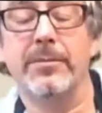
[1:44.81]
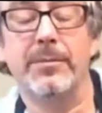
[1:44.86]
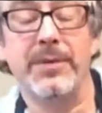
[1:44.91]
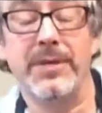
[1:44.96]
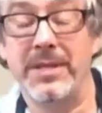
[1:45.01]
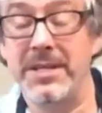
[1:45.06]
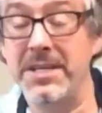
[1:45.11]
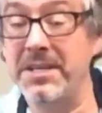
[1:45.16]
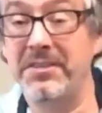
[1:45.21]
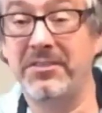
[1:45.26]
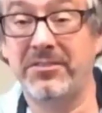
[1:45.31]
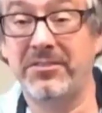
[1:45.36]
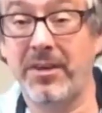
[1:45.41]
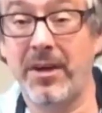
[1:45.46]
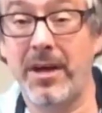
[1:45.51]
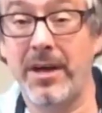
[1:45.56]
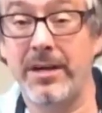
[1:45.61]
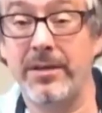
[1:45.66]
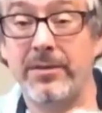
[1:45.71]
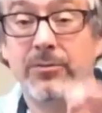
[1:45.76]
could be any
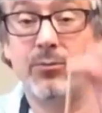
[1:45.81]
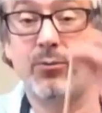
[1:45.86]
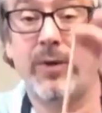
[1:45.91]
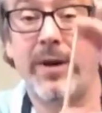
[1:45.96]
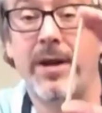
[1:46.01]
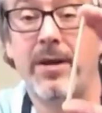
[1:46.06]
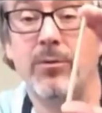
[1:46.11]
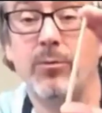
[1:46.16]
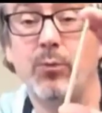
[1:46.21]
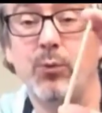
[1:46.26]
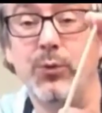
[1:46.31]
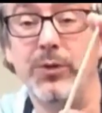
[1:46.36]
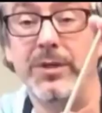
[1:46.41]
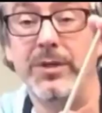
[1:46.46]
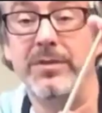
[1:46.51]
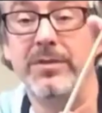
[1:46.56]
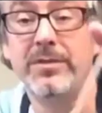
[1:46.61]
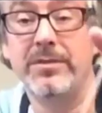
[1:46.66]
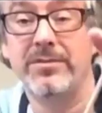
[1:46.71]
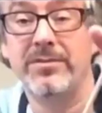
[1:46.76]
size round
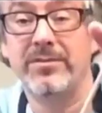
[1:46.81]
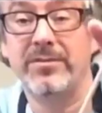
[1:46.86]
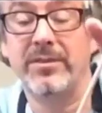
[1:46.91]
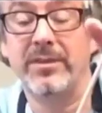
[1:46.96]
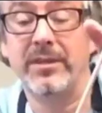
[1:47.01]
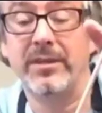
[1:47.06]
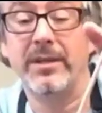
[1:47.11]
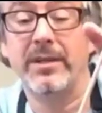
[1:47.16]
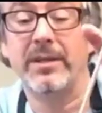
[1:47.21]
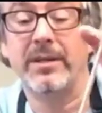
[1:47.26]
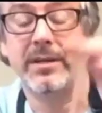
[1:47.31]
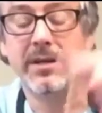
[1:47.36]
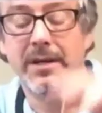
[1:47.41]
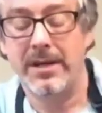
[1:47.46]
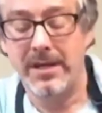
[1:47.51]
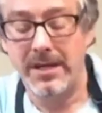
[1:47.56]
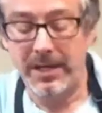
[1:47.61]
wooden stick.